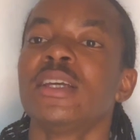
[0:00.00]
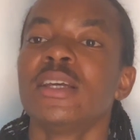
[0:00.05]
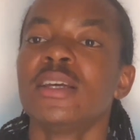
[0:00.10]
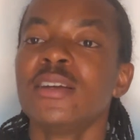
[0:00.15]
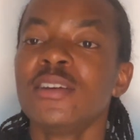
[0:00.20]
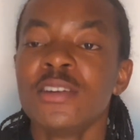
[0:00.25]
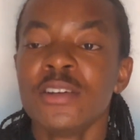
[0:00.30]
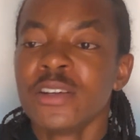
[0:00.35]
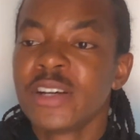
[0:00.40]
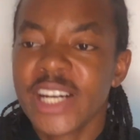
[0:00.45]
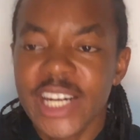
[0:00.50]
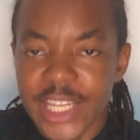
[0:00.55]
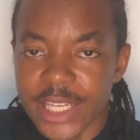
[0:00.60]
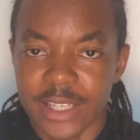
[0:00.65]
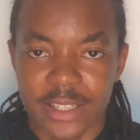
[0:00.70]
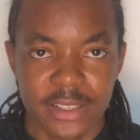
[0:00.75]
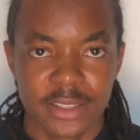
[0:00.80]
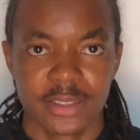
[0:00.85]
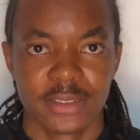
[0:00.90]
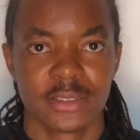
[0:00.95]

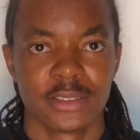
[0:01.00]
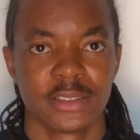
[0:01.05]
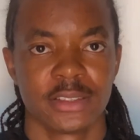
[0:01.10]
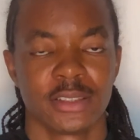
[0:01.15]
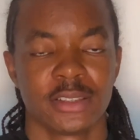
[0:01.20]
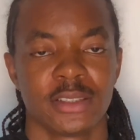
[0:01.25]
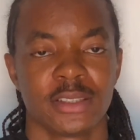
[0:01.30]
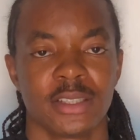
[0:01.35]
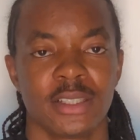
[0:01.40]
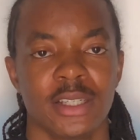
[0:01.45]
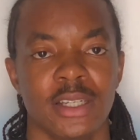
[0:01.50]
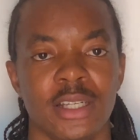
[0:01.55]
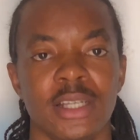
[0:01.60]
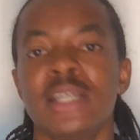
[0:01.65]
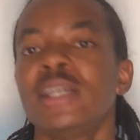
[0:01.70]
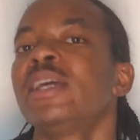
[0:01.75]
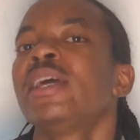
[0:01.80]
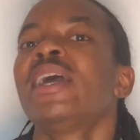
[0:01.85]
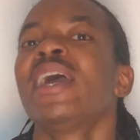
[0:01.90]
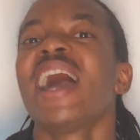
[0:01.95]
Nri,
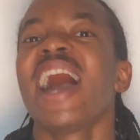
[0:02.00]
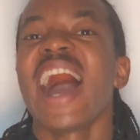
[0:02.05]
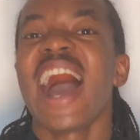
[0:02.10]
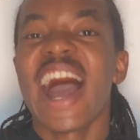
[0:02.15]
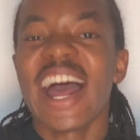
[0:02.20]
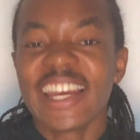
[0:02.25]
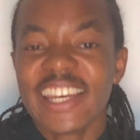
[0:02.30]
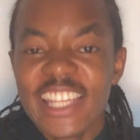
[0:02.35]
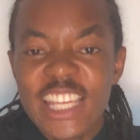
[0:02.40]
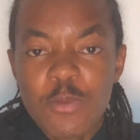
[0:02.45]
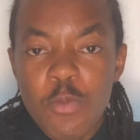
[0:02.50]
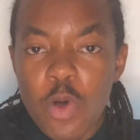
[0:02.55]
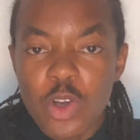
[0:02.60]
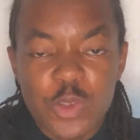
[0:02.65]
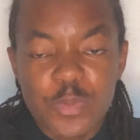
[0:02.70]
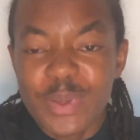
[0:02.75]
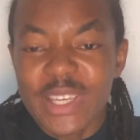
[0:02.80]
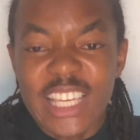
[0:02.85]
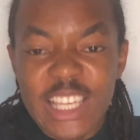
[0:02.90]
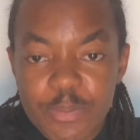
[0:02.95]
an Igbo
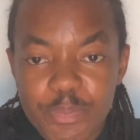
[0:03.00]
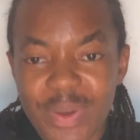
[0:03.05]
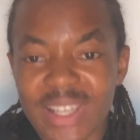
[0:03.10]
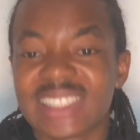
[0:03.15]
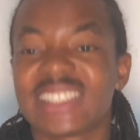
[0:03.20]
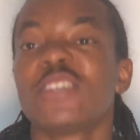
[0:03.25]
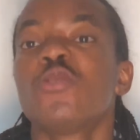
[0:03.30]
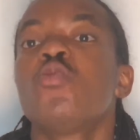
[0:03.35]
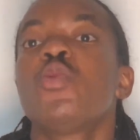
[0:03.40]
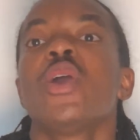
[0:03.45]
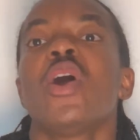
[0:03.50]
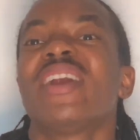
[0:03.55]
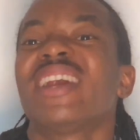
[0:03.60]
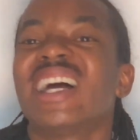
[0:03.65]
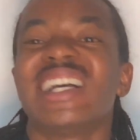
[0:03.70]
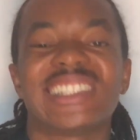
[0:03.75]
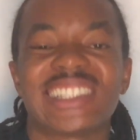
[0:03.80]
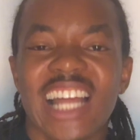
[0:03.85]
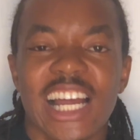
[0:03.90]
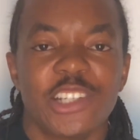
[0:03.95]
speaking person will
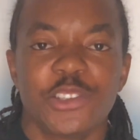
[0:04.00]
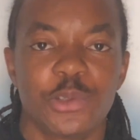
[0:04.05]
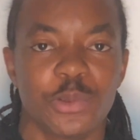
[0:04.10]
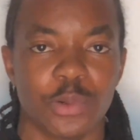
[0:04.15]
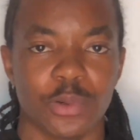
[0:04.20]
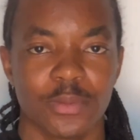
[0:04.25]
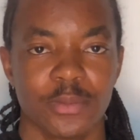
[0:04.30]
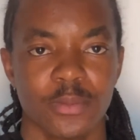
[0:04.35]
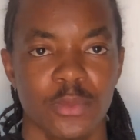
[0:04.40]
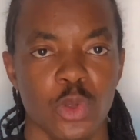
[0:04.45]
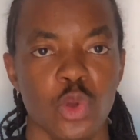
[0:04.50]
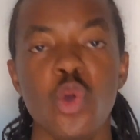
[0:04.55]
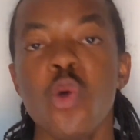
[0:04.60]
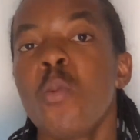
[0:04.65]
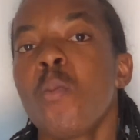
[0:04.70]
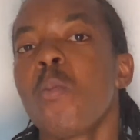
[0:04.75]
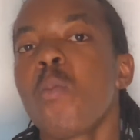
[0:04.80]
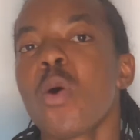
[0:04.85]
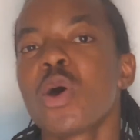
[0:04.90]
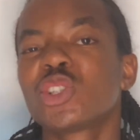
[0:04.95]
understand you.
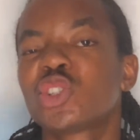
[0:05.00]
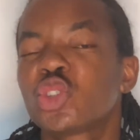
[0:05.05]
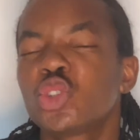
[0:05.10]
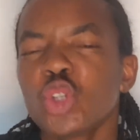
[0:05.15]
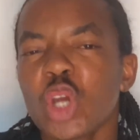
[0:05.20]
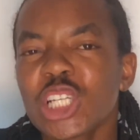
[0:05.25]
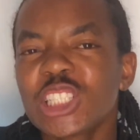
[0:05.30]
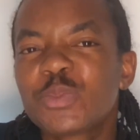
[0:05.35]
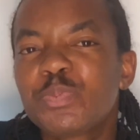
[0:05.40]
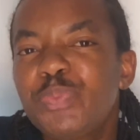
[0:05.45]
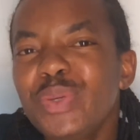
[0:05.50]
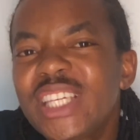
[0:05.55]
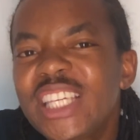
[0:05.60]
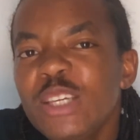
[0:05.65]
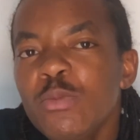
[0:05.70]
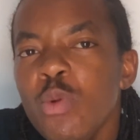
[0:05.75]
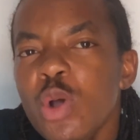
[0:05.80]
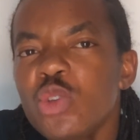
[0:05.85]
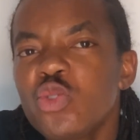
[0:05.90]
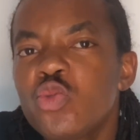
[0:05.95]
You must not speak
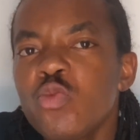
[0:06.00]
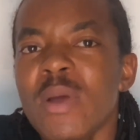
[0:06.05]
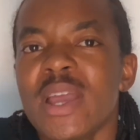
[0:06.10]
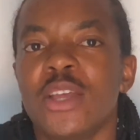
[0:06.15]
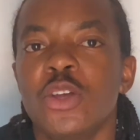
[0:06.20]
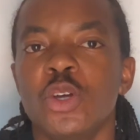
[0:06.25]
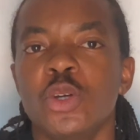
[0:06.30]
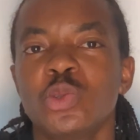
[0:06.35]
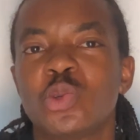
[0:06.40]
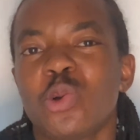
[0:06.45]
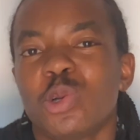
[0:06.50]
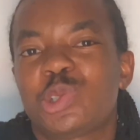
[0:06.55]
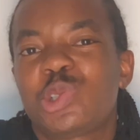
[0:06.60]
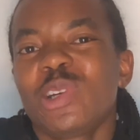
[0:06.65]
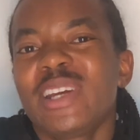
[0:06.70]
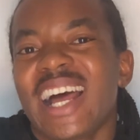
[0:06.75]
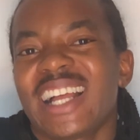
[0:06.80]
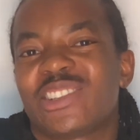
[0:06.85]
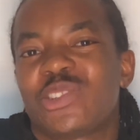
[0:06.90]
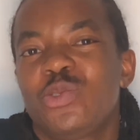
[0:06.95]
Igbo Izugbe to
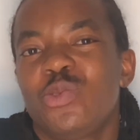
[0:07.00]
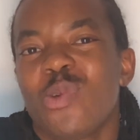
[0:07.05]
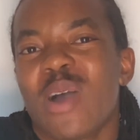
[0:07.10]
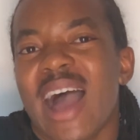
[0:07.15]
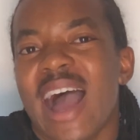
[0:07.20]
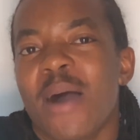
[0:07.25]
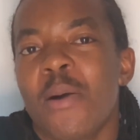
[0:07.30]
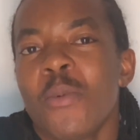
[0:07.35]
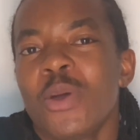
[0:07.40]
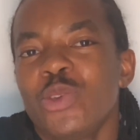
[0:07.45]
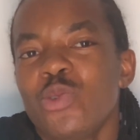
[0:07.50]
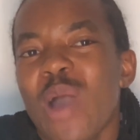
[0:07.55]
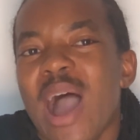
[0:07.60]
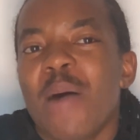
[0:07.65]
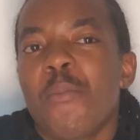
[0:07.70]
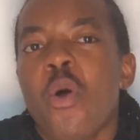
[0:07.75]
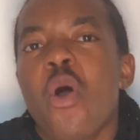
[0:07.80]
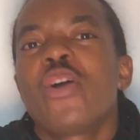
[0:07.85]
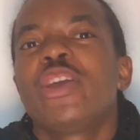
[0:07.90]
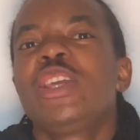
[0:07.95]
show that you are
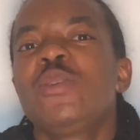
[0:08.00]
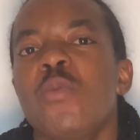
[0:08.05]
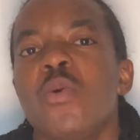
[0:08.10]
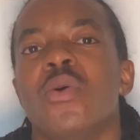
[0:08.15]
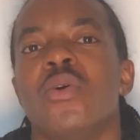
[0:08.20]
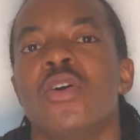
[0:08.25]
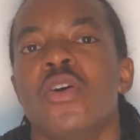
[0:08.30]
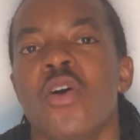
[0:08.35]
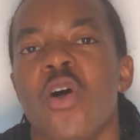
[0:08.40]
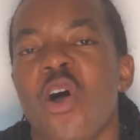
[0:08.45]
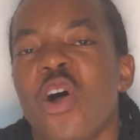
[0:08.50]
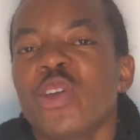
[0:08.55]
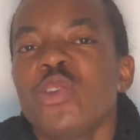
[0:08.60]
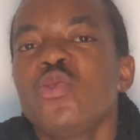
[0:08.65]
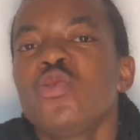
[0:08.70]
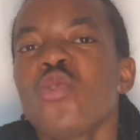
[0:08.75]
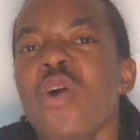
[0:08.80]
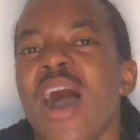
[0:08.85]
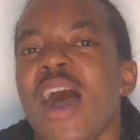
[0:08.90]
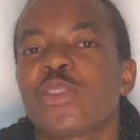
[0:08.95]
more Igbo or
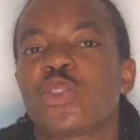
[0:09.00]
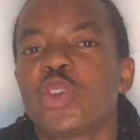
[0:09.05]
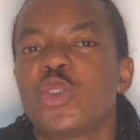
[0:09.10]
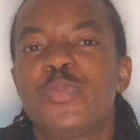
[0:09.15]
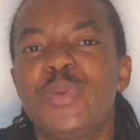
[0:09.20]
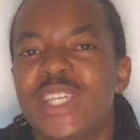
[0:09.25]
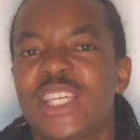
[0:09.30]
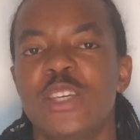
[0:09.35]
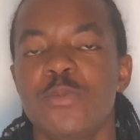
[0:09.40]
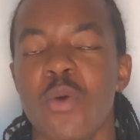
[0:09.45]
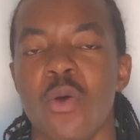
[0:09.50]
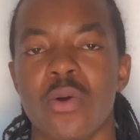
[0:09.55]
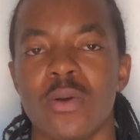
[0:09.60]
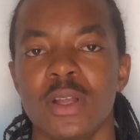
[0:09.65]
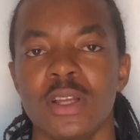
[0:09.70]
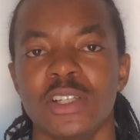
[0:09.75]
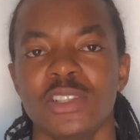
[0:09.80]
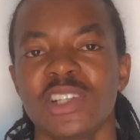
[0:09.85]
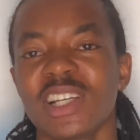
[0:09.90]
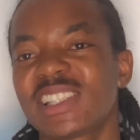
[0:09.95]
you know how to speak Igbo.
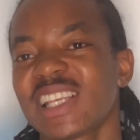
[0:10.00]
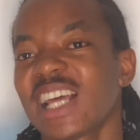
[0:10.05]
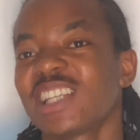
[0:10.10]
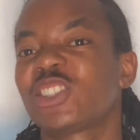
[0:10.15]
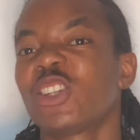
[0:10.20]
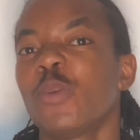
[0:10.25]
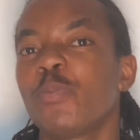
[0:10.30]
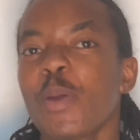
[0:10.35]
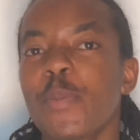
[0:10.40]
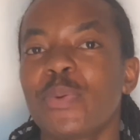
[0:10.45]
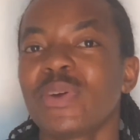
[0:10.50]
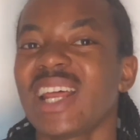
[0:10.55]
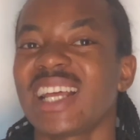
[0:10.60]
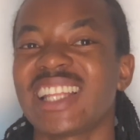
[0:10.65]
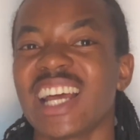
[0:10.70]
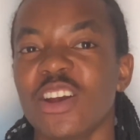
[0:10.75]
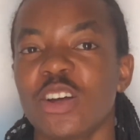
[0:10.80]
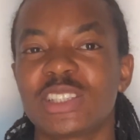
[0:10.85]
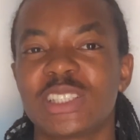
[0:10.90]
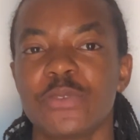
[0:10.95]
Just like some people that
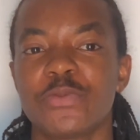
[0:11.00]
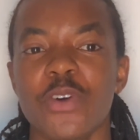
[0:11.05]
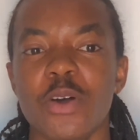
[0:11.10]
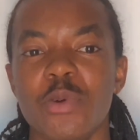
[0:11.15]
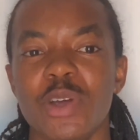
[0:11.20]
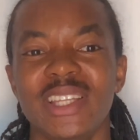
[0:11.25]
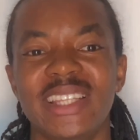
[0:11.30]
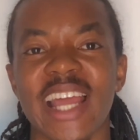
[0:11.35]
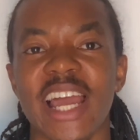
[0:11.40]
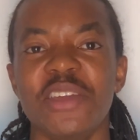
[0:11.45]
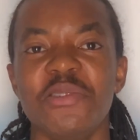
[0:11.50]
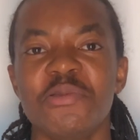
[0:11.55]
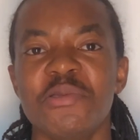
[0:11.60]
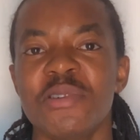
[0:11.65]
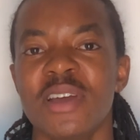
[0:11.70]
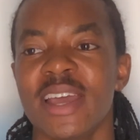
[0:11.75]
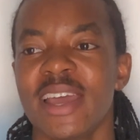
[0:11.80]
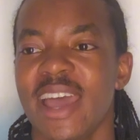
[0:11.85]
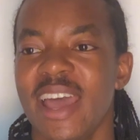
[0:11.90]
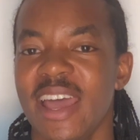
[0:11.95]
are not informed will tell
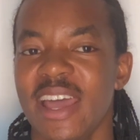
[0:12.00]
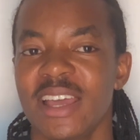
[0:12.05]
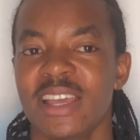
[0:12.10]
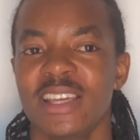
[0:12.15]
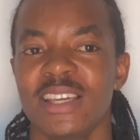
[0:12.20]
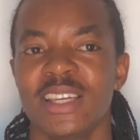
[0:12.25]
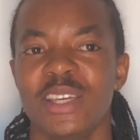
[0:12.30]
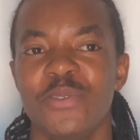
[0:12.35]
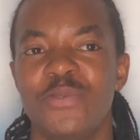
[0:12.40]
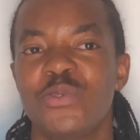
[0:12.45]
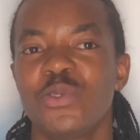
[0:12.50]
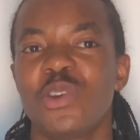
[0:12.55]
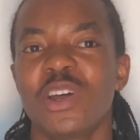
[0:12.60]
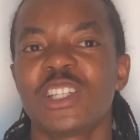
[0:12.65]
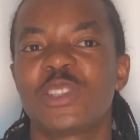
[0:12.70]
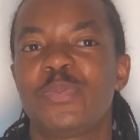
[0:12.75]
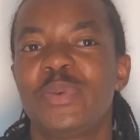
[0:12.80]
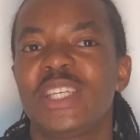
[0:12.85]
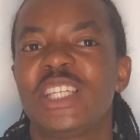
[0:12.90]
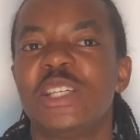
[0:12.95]
you, if you
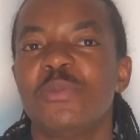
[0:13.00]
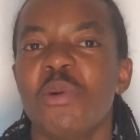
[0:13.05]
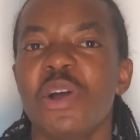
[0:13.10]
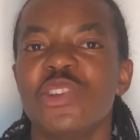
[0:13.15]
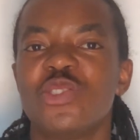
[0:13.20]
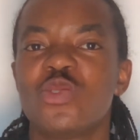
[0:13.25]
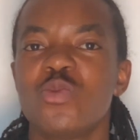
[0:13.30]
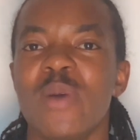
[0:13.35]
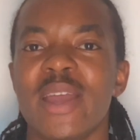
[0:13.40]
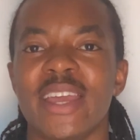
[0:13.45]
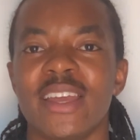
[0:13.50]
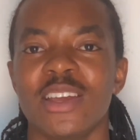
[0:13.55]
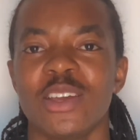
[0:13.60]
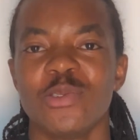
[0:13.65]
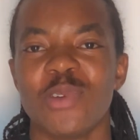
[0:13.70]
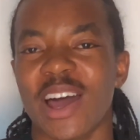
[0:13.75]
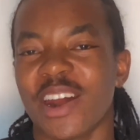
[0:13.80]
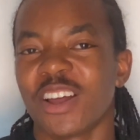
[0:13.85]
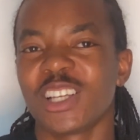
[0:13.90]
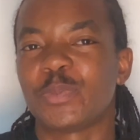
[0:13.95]
don't speak Igbo
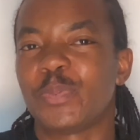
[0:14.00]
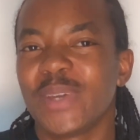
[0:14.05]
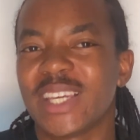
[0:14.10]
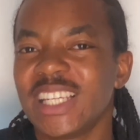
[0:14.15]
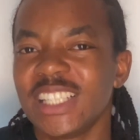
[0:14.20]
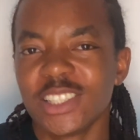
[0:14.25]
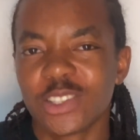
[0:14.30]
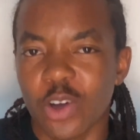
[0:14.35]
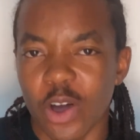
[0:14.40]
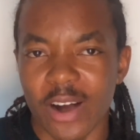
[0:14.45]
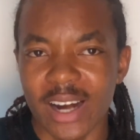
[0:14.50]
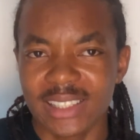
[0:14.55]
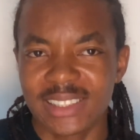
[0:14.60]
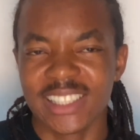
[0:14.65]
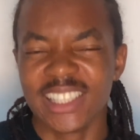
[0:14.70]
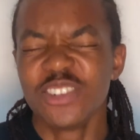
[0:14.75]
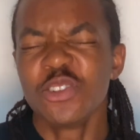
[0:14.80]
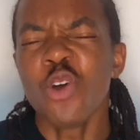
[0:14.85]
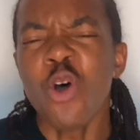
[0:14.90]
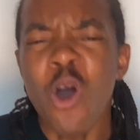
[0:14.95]
Izugbe, you are not speaking it
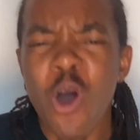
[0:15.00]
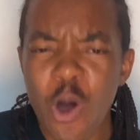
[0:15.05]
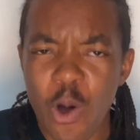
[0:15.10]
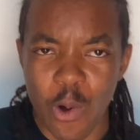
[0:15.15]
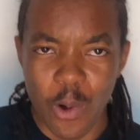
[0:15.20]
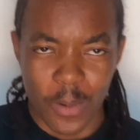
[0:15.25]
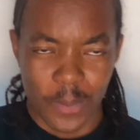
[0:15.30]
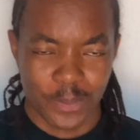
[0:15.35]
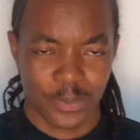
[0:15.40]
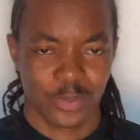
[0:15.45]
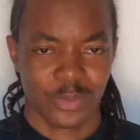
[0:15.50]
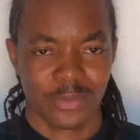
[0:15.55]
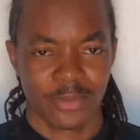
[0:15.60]
correctly. No!